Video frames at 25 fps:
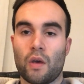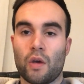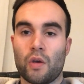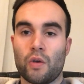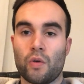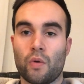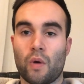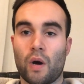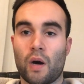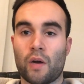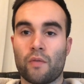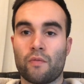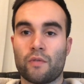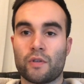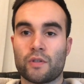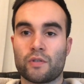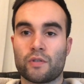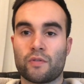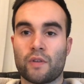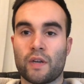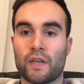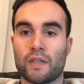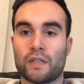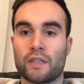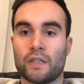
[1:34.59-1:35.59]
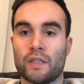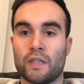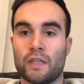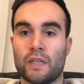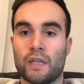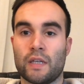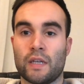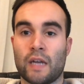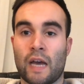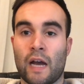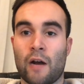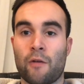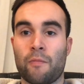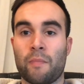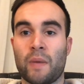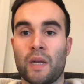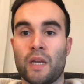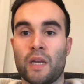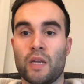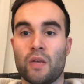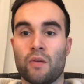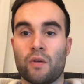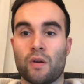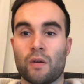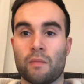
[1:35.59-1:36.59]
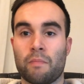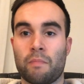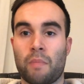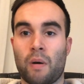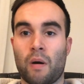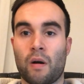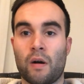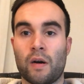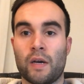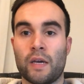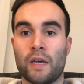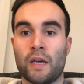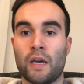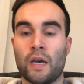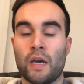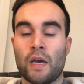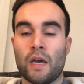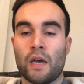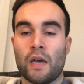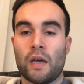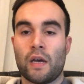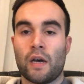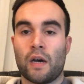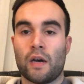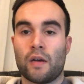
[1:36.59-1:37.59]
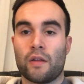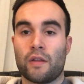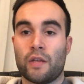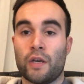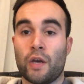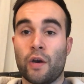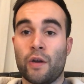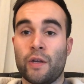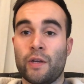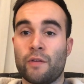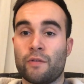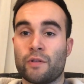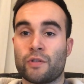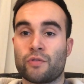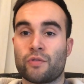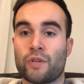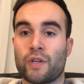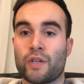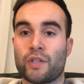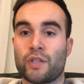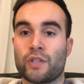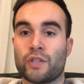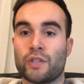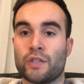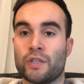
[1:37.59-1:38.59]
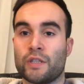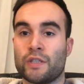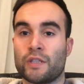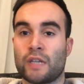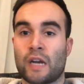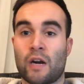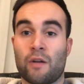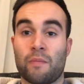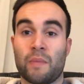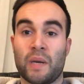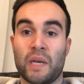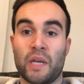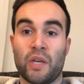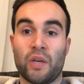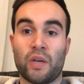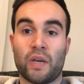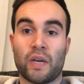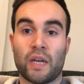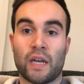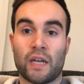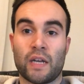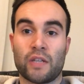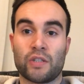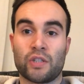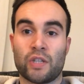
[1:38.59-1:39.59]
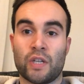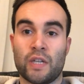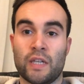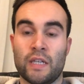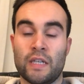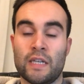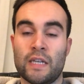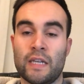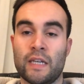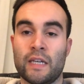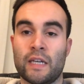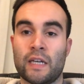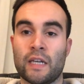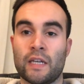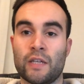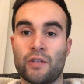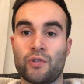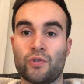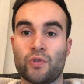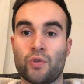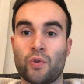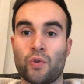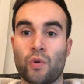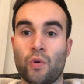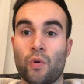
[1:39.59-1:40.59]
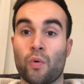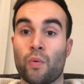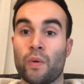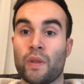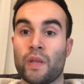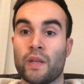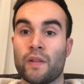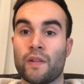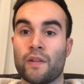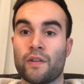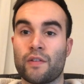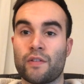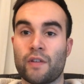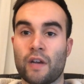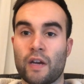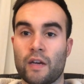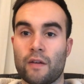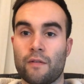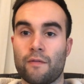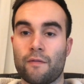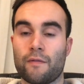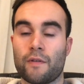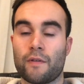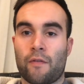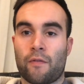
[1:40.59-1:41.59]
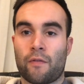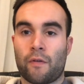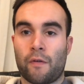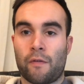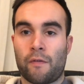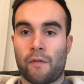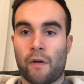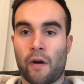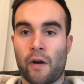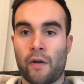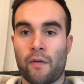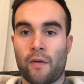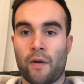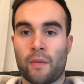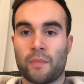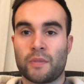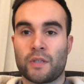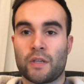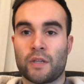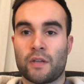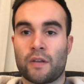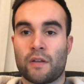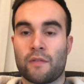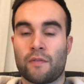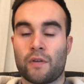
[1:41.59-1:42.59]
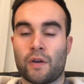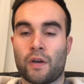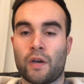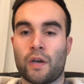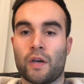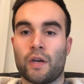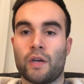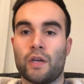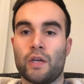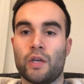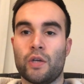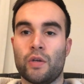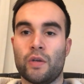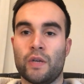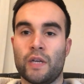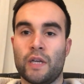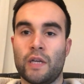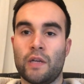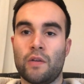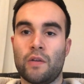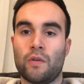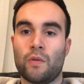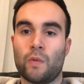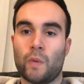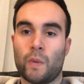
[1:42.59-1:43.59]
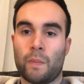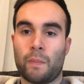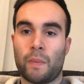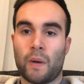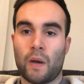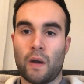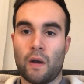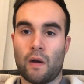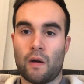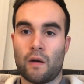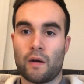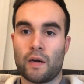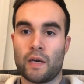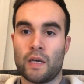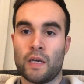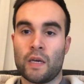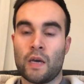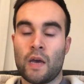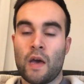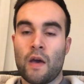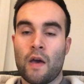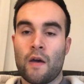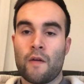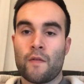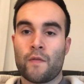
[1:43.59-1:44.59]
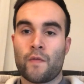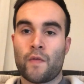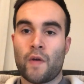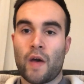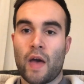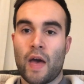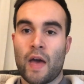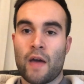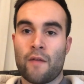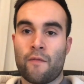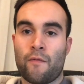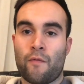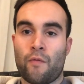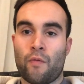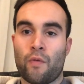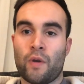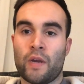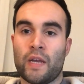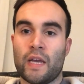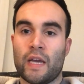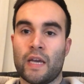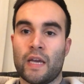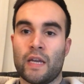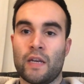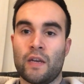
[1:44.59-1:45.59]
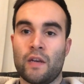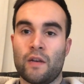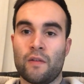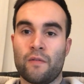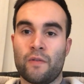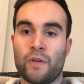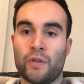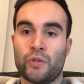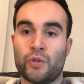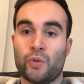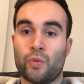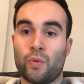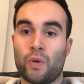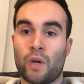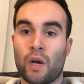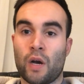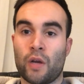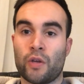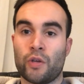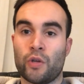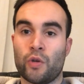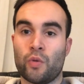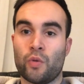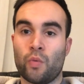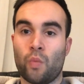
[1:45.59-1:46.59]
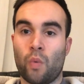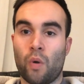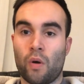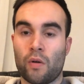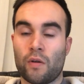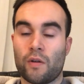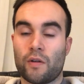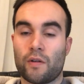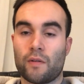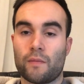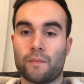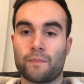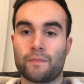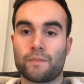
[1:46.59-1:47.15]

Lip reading: You're unrestricted in how many you can buy. The only restriction is how many you can actually legally store within the safe. For a firearms certificate, you need to apply for every individual gun you want.